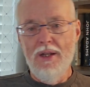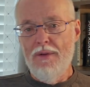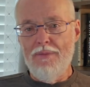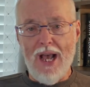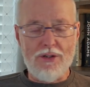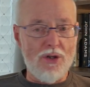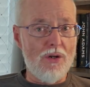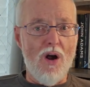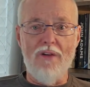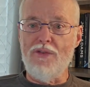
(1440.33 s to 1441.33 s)
National
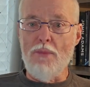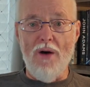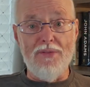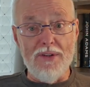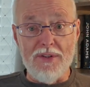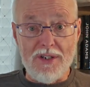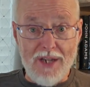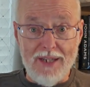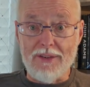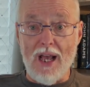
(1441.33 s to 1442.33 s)
Guard from all 50
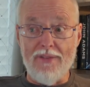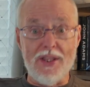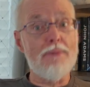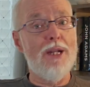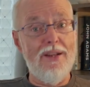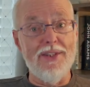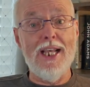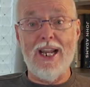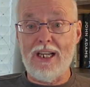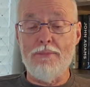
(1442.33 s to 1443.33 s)
states, kind of a thing. But even
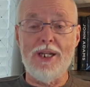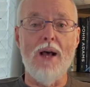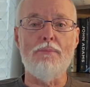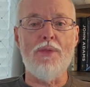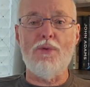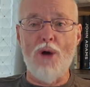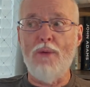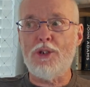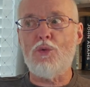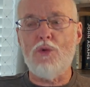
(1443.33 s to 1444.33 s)
then, it can be done. But the
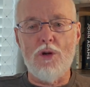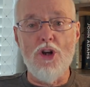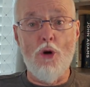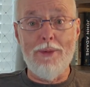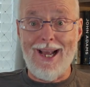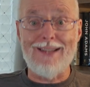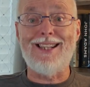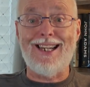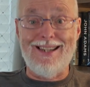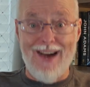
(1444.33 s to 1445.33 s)
problem is, nobody has
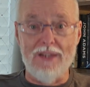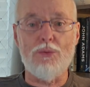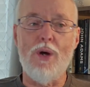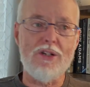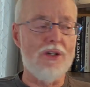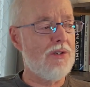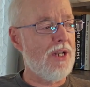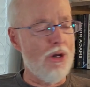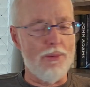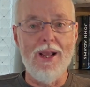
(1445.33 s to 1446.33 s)
the guts. Well, I shouldn't say
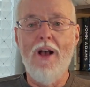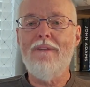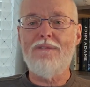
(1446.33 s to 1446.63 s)
nobody.